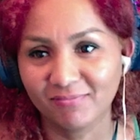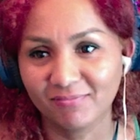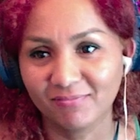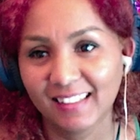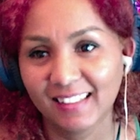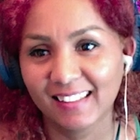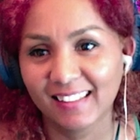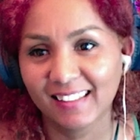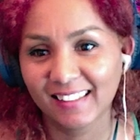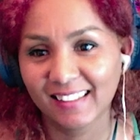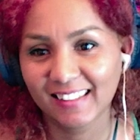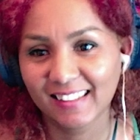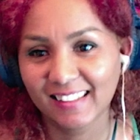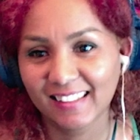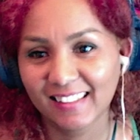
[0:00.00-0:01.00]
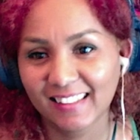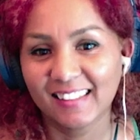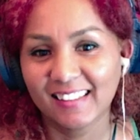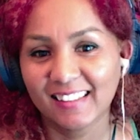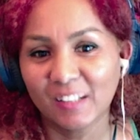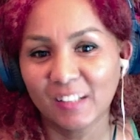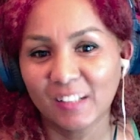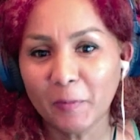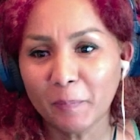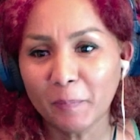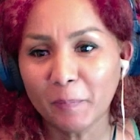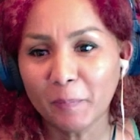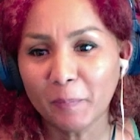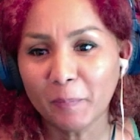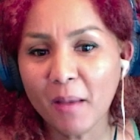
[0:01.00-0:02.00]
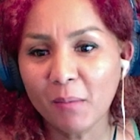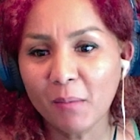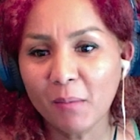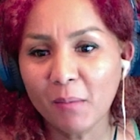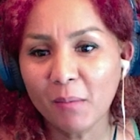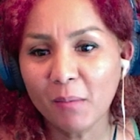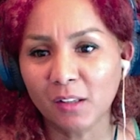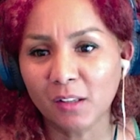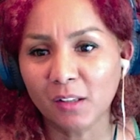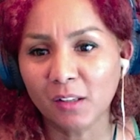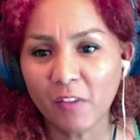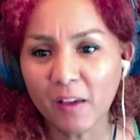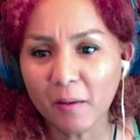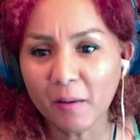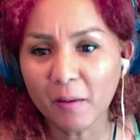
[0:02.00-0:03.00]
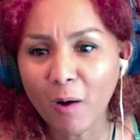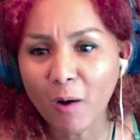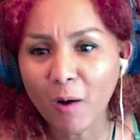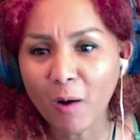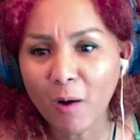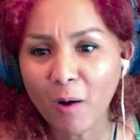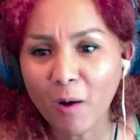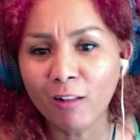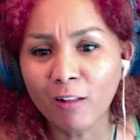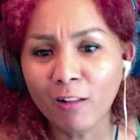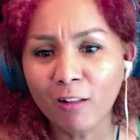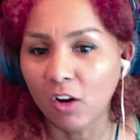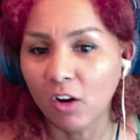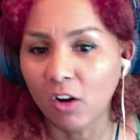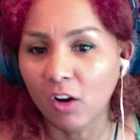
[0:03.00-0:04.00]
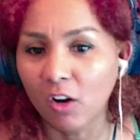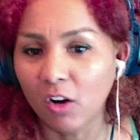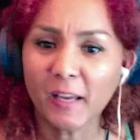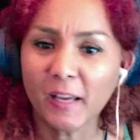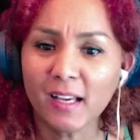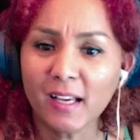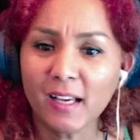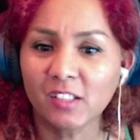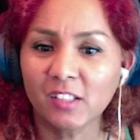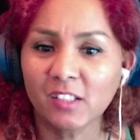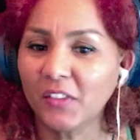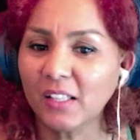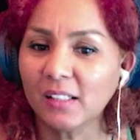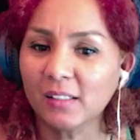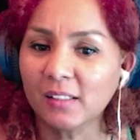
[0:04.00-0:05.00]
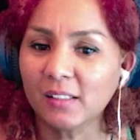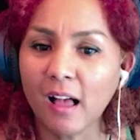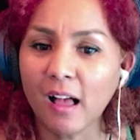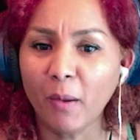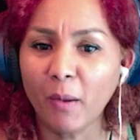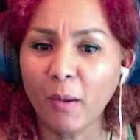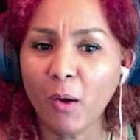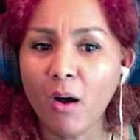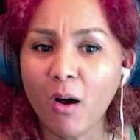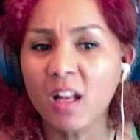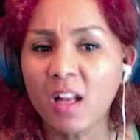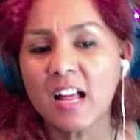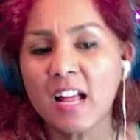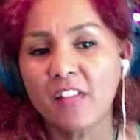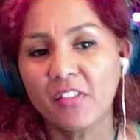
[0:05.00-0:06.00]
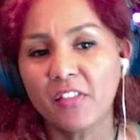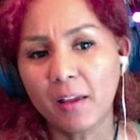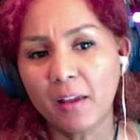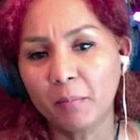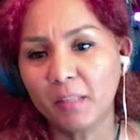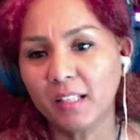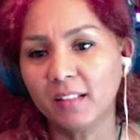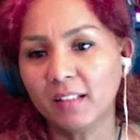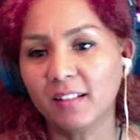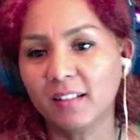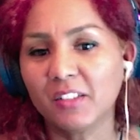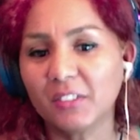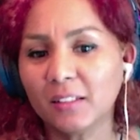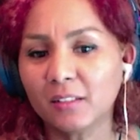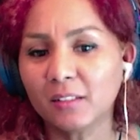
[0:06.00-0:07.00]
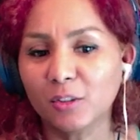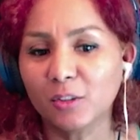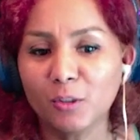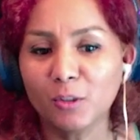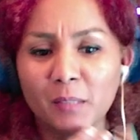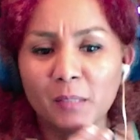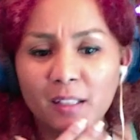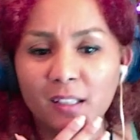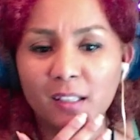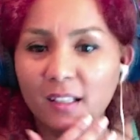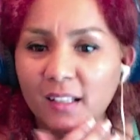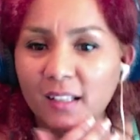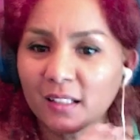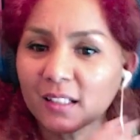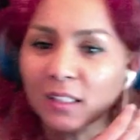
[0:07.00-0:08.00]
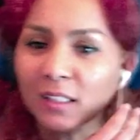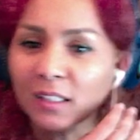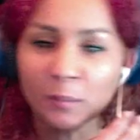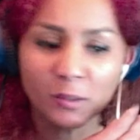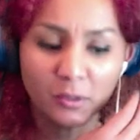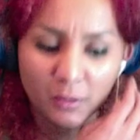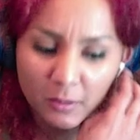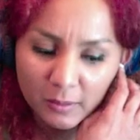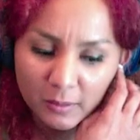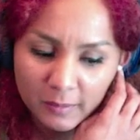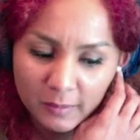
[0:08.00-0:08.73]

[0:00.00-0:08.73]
Have it all. Creep on memories on the wall. All the special things I bought. They mean nothing to me anymore.